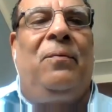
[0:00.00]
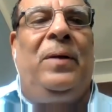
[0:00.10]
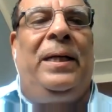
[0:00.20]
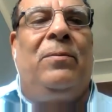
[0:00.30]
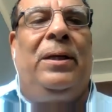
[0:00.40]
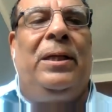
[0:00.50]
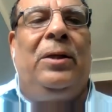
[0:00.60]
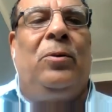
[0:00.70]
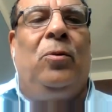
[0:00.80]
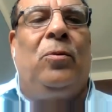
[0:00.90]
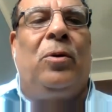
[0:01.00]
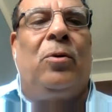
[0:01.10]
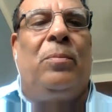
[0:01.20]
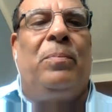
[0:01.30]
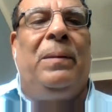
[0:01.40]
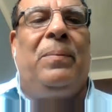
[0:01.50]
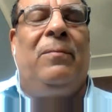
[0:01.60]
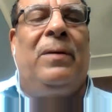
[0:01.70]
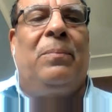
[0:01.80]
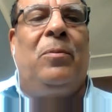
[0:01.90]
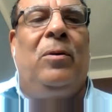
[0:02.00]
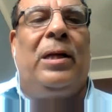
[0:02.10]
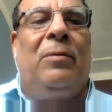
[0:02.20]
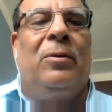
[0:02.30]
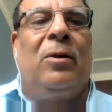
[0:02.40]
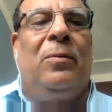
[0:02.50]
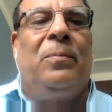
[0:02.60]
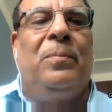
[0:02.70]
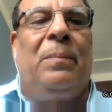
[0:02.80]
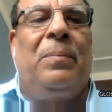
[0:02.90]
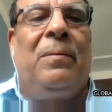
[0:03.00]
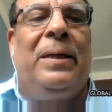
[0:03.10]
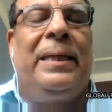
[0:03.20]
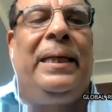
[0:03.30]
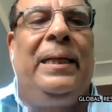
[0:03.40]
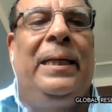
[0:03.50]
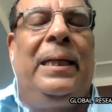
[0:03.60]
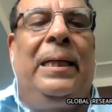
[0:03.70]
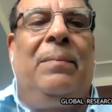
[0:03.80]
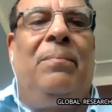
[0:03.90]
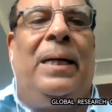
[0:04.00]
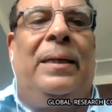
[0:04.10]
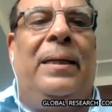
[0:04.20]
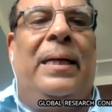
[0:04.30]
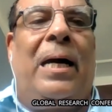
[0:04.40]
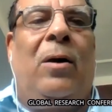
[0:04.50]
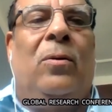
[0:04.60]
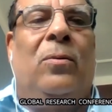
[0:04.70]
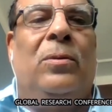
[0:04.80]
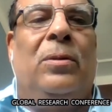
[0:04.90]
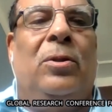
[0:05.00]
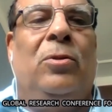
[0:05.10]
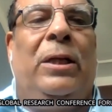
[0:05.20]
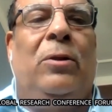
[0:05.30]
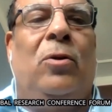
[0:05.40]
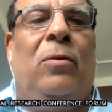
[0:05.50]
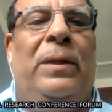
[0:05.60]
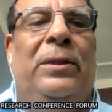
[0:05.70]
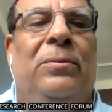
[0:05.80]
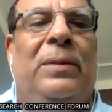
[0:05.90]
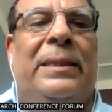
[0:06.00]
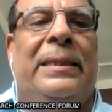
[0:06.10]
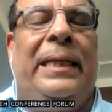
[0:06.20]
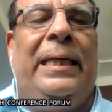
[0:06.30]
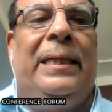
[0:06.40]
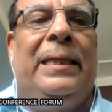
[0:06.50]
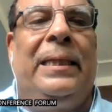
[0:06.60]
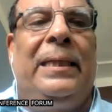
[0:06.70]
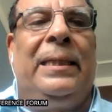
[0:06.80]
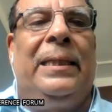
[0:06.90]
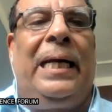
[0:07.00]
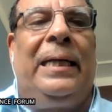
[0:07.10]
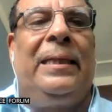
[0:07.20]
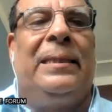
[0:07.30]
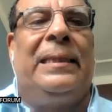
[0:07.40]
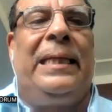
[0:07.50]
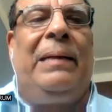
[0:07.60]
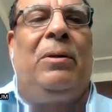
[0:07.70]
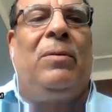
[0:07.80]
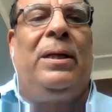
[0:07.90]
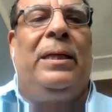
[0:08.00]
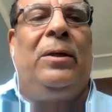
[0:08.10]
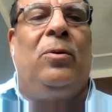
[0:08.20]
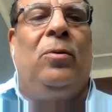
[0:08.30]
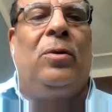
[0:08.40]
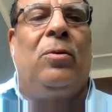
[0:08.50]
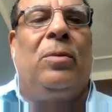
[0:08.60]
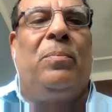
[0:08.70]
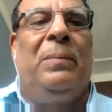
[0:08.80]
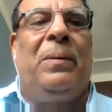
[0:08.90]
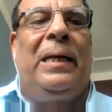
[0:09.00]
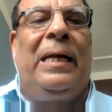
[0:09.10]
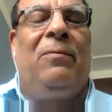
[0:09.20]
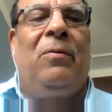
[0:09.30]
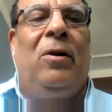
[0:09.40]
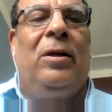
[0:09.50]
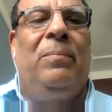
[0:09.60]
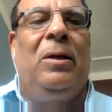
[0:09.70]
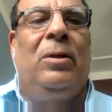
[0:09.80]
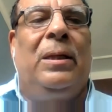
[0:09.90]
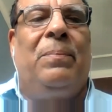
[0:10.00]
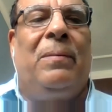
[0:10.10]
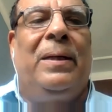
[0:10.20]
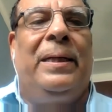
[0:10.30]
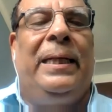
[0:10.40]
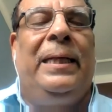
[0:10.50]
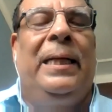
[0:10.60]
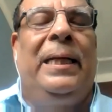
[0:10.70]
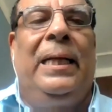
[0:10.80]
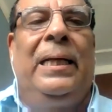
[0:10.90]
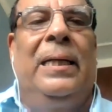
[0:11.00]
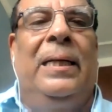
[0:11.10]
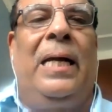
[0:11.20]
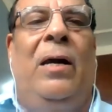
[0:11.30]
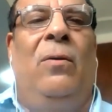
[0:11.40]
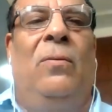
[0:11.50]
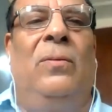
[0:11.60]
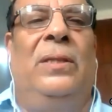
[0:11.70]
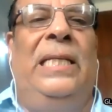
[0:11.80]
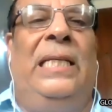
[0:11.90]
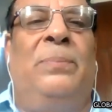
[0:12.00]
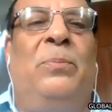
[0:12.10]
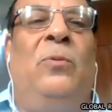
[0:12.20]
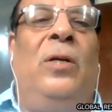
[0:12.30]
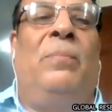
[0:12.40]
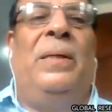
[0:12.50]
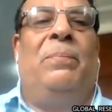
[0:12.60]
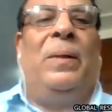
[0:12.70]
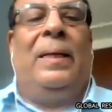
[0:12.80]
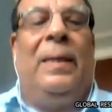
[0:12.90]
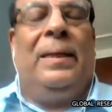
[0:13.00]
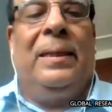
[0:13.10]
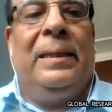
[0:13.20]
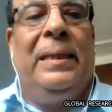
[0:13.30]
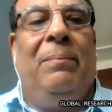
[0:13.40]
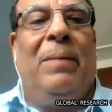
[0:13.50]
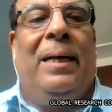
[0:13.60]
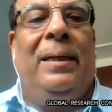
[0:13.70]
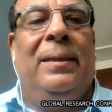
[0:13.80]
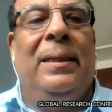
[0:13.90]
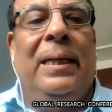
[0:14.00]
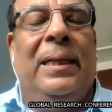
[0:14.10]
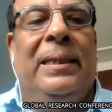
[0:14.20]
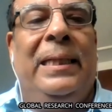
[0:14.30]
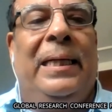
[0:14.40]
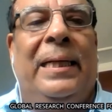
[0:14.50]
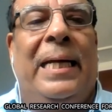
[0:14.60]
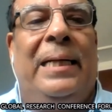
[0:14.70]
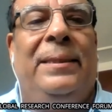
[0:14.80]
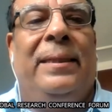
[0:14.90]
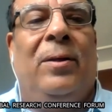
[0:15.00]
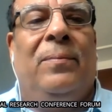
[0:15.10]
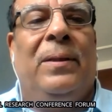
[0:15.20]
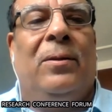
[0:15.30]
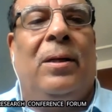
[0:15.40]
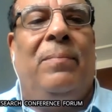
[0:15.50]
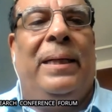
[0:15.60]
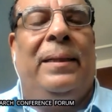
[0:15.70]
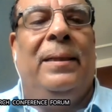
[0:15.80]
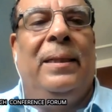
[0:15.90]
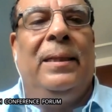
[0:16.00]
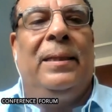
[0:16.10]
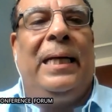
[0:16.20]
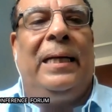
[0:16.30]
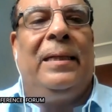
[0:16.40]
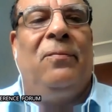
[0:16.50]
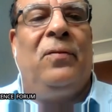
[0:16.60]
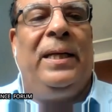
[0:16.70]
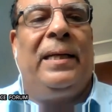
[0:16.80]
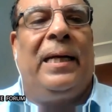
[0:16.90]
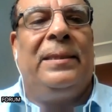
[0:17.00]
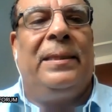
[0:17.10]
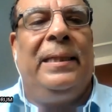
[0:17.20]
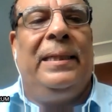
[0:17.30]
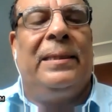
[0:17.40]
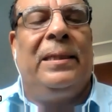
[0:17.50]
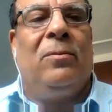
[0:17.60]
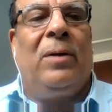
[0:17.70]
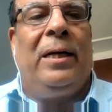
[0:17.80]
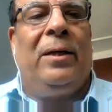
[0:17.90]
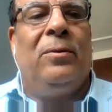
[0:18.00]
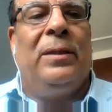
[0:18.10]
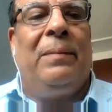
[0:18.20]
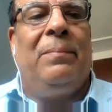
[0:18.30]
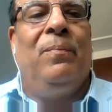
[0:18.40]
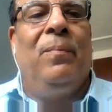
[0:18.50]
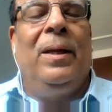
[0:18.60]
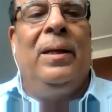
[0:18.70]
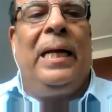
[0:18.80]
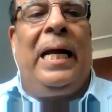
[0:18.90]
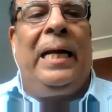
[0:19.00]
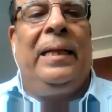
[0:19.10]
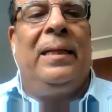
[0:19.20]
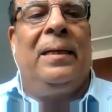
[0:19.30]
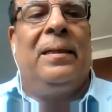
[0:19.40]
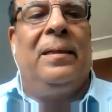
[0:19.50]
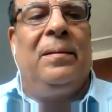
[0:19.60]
roughly 22 crore people were pulled out of the poverty. But now during COVID, you will see that the same 22 crore people have fallen below the poverty. Now these poor people demand the attention of the government, that the free rationing is required to them, and the